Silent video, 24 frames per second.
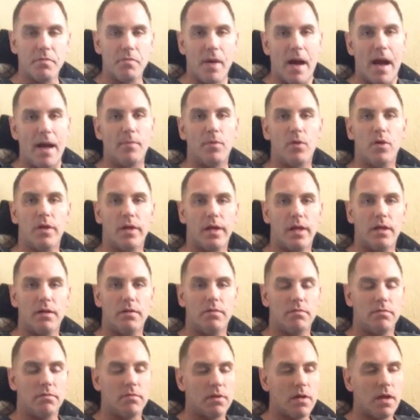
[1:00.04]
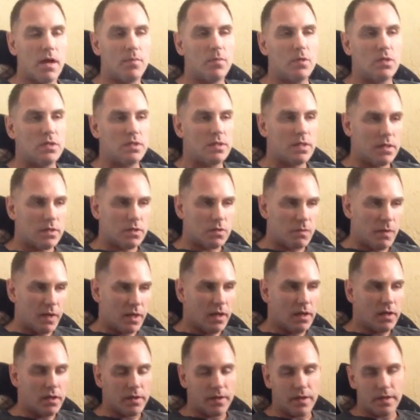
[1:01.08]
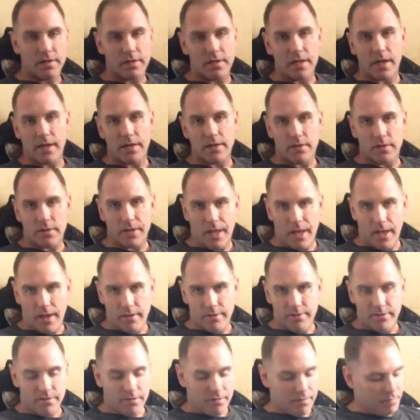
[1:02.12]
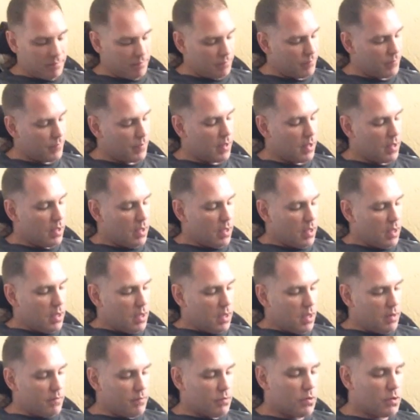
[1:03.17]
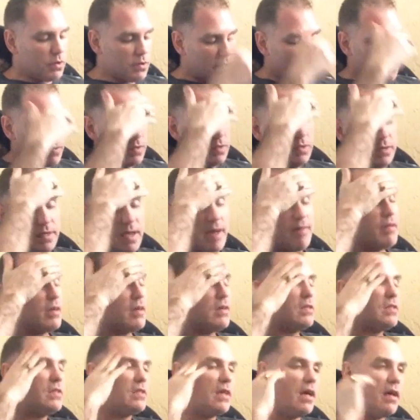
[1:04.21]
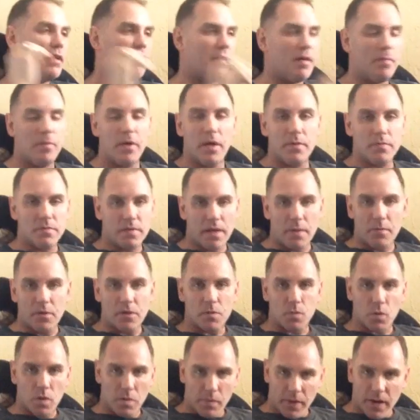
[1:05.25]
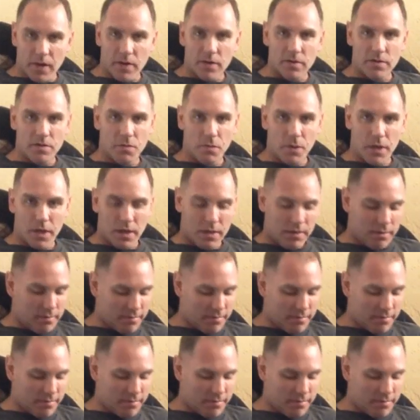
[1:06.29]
Bible and common sense make it clear that's not the case. And of course, ever since having a son, that becomes that much more apparent to me.